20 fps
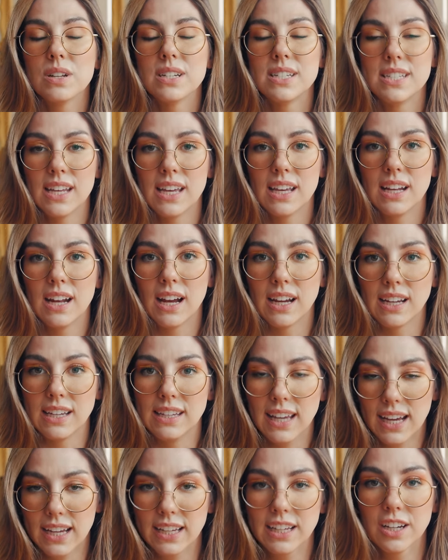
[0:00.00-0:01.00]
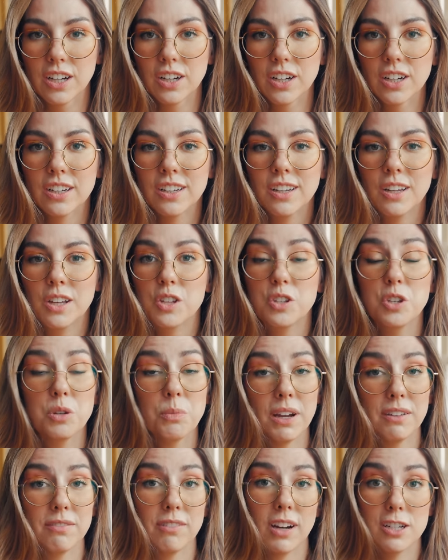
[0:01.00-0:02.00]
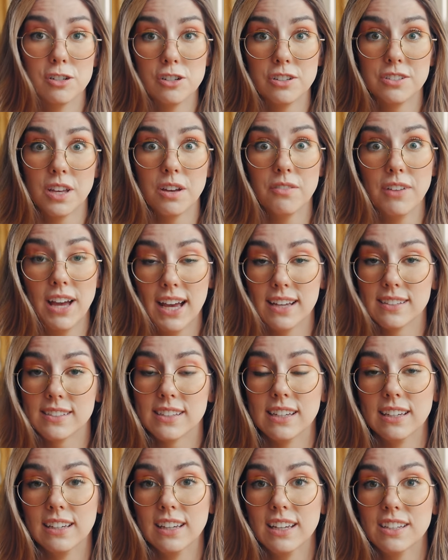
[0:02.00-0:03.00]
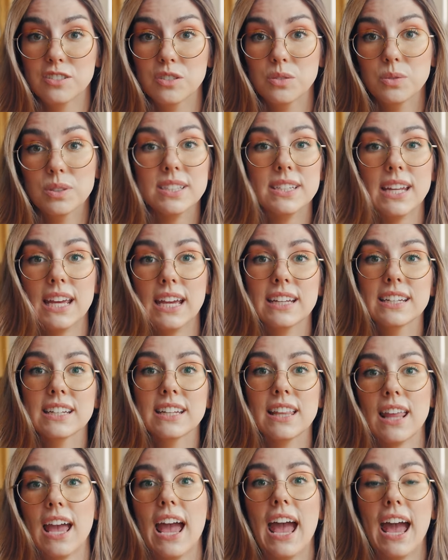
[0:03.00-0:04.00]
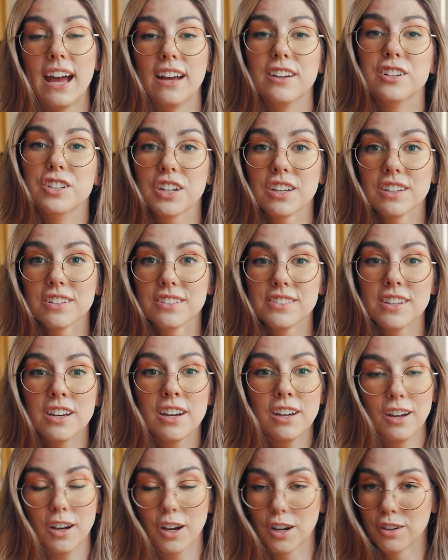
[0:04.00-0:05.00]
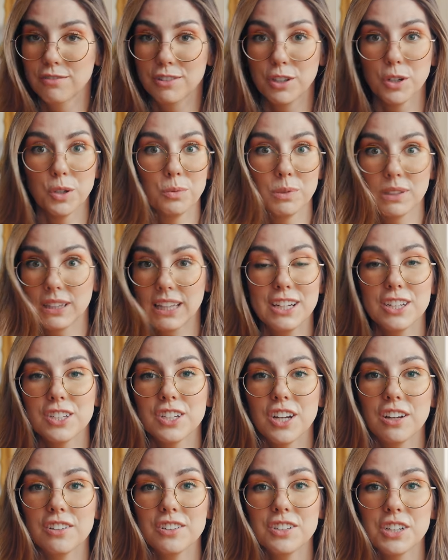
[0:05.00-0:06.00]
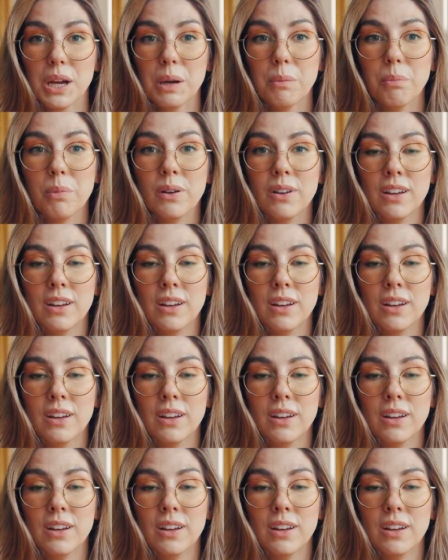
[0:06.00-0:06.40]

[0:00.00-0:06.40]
did I get here? You might find yourself asking as you stand in the ashes of your relationship.